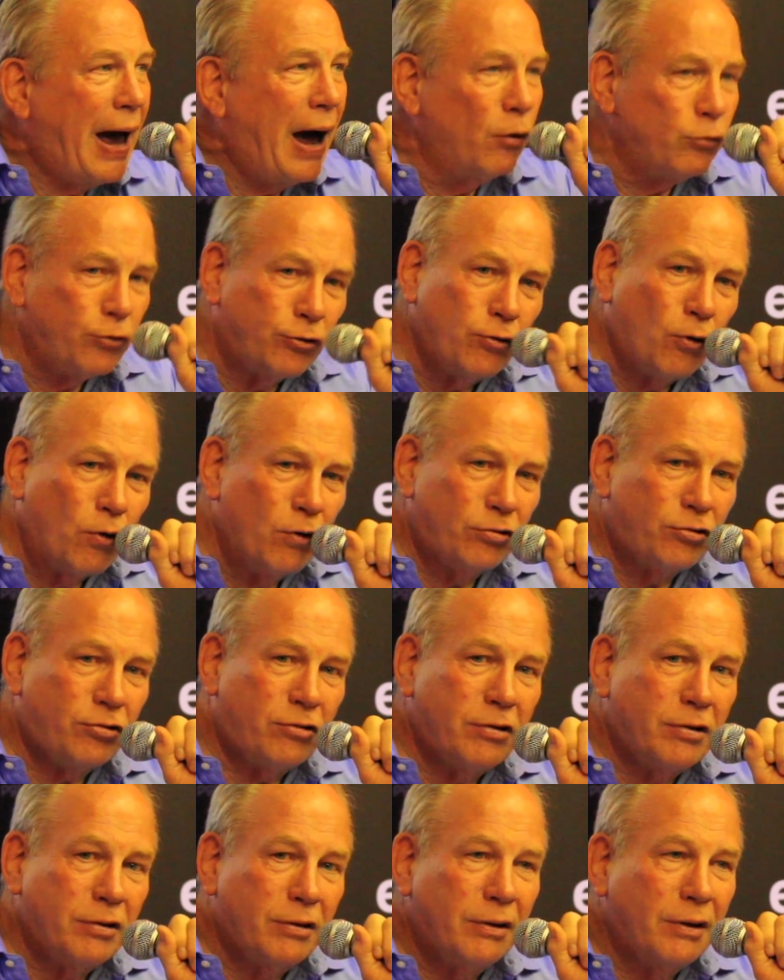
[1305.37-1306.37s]

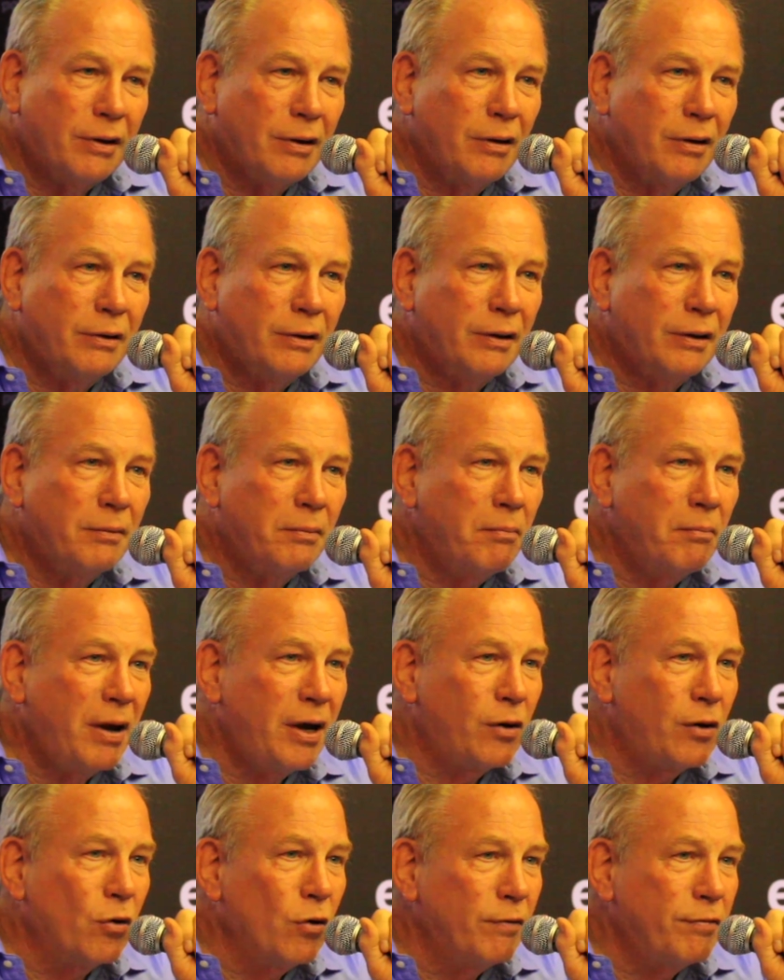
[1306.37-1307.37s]
outsourced
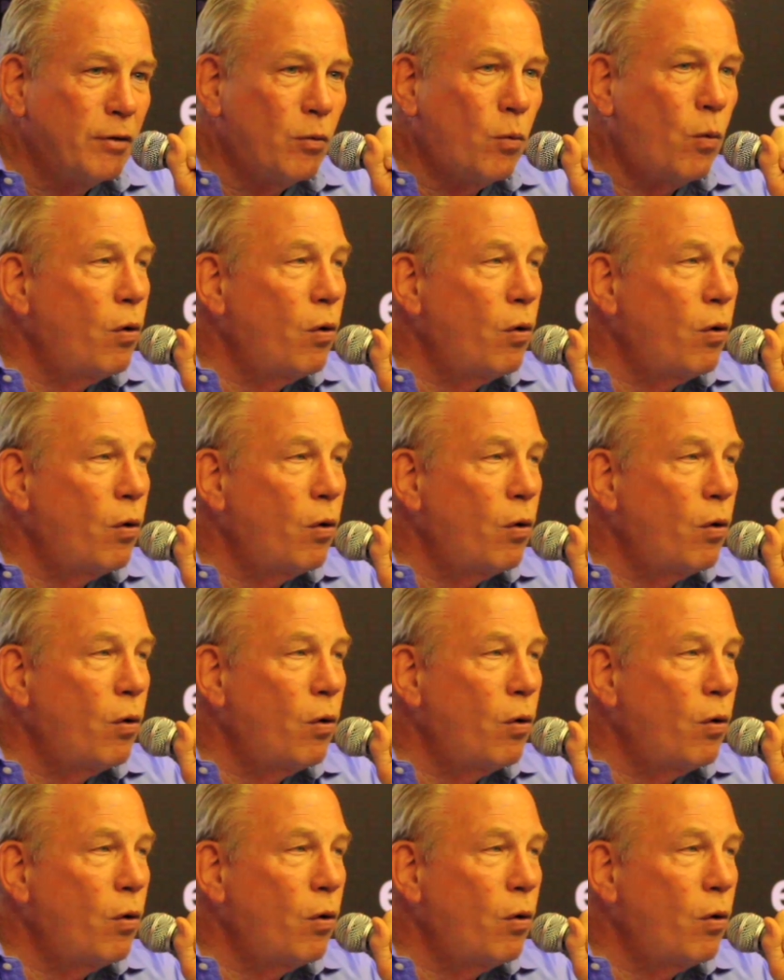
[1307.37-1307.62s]
maker of